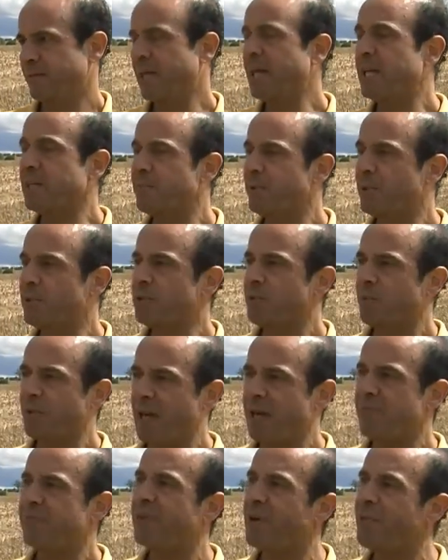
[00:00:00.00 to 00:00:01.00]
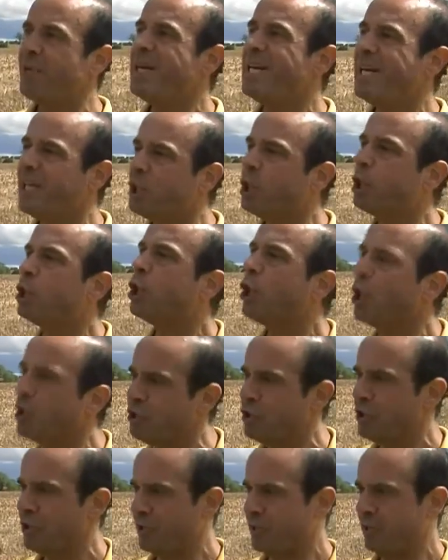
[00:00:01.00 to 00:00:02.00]
And that's because we have very little
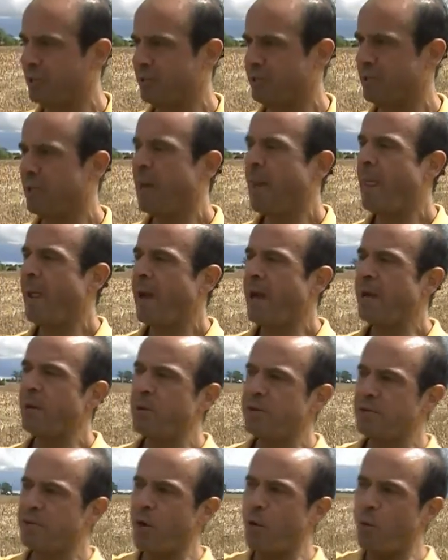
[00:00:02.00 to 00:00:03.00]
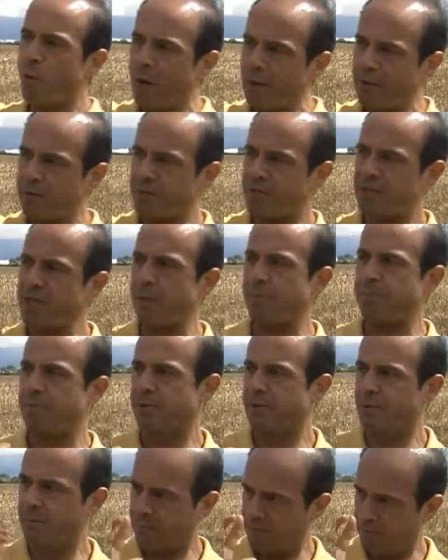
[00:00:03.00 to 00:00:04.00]
consciousness. And let's go one step
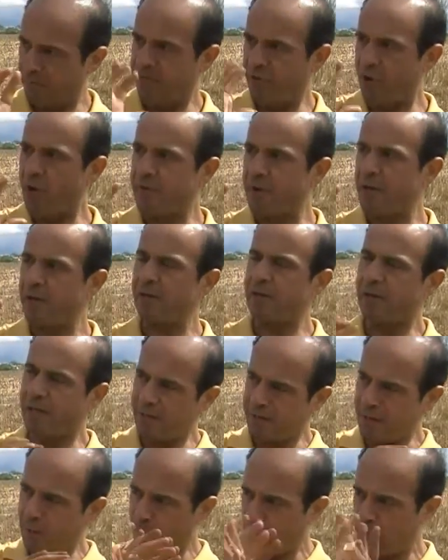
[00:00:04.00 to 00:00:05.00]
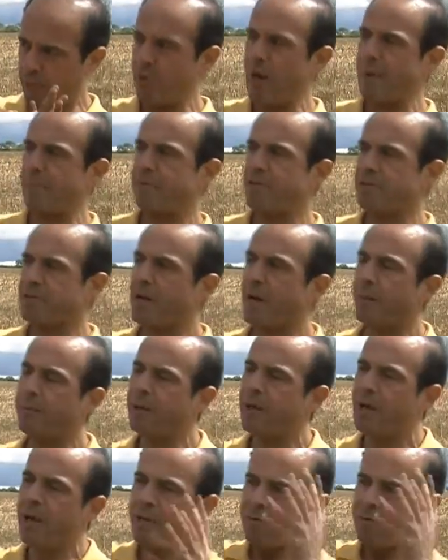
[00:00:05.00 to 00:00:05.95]
further, and then we'll wrap this up.